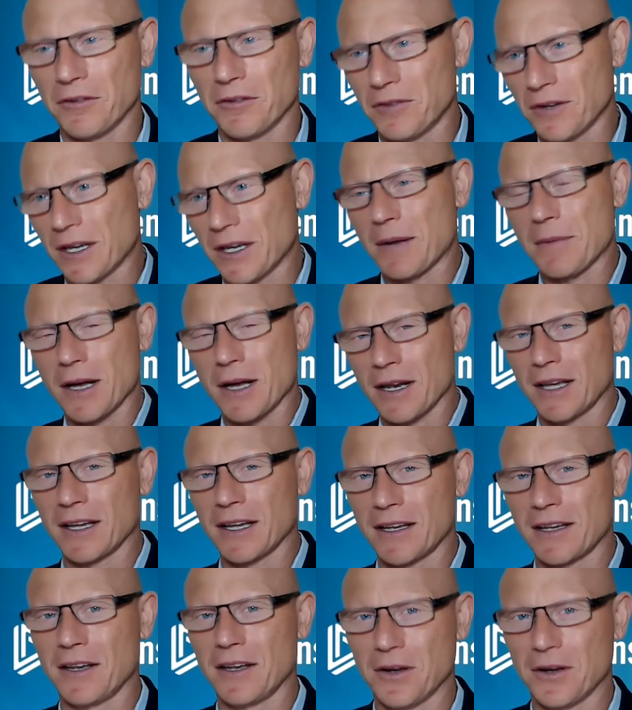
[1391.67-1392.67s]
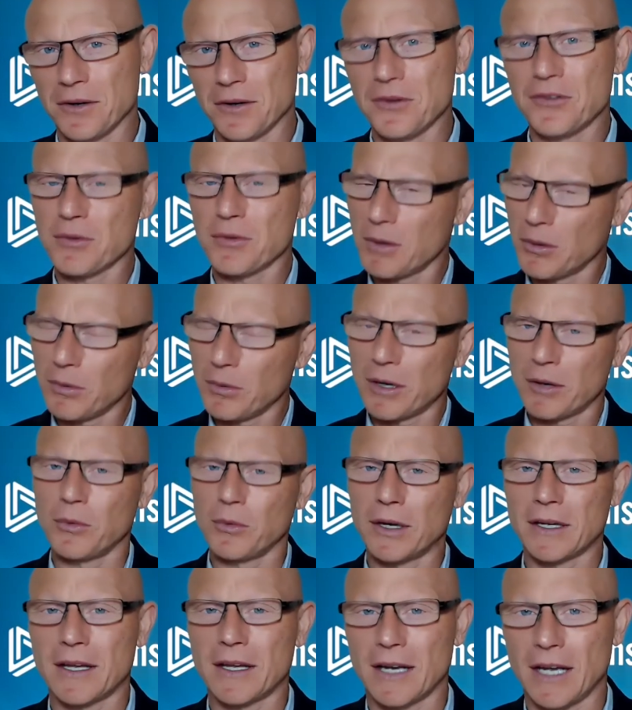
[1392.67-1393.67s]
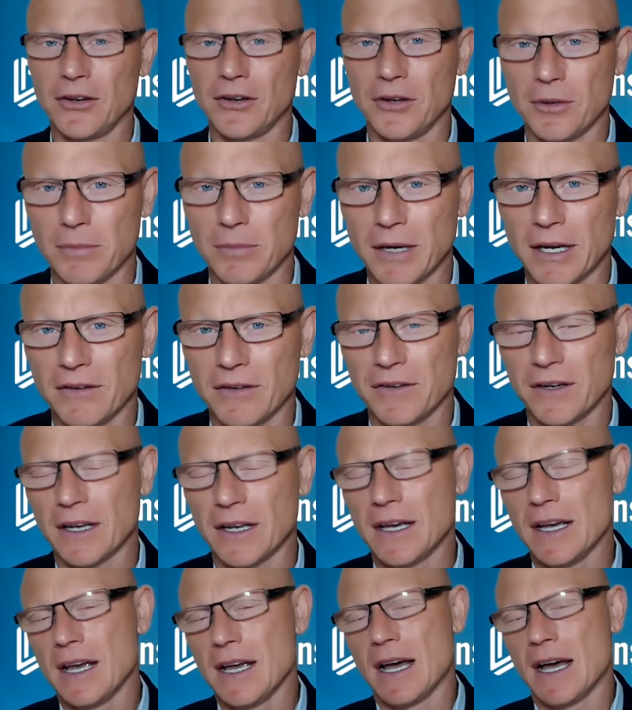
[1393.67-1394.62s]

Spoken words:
forget about losing, but what can I do to benefit?